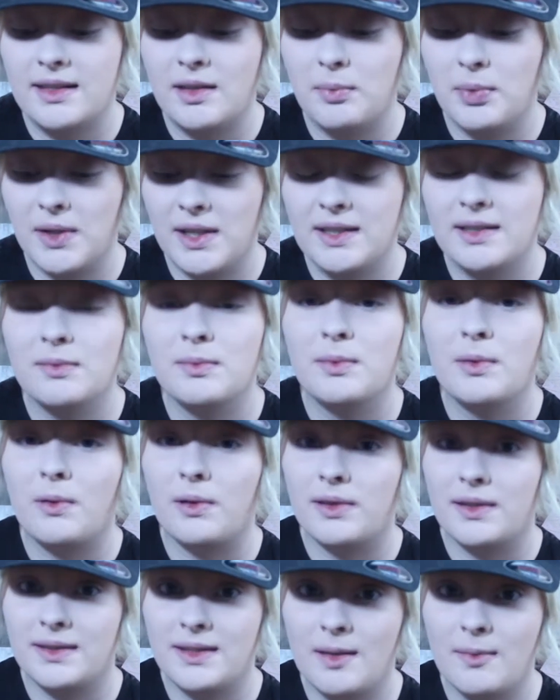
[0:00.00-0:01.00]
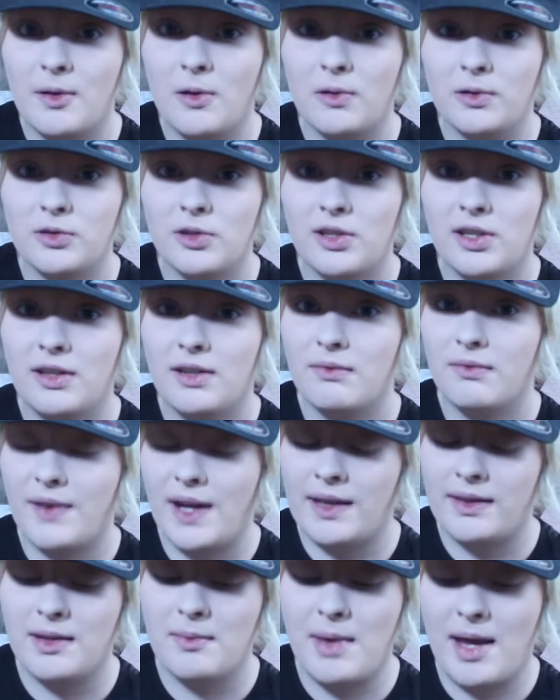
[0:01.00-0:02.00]
the Prism or the Subculture, you can
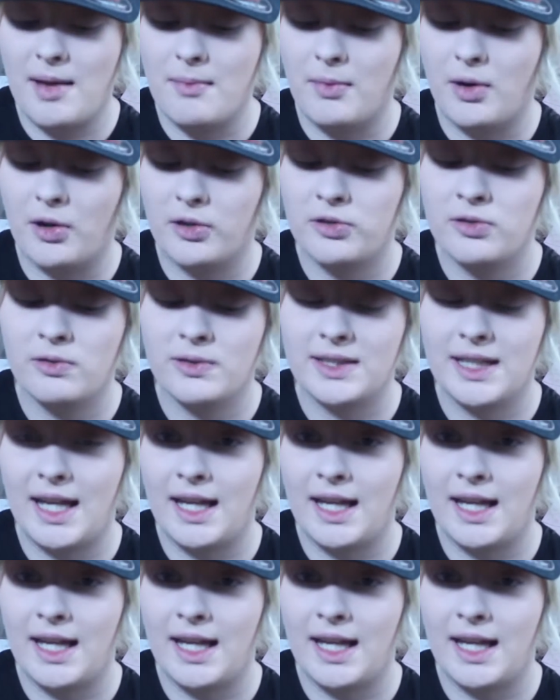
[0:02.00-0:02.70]
find them at Marshall's